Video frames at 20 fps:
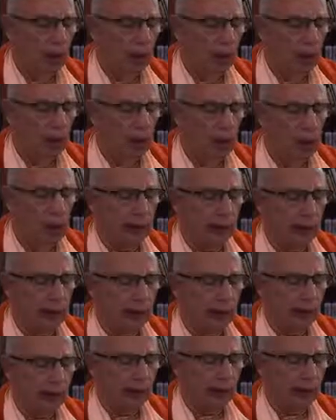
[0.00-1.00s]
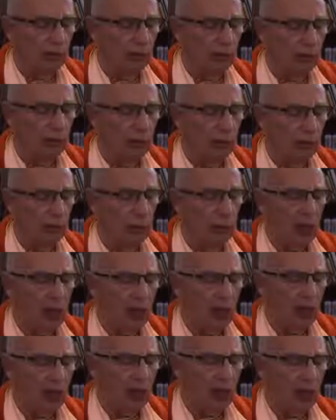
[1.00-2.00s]
dressed himself as a
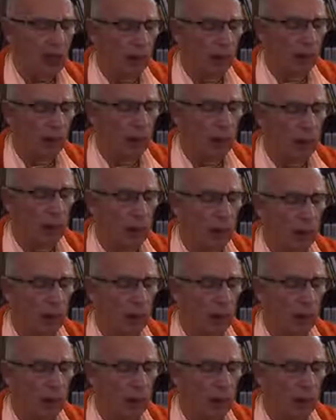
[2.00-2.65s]
cowherd boy. At that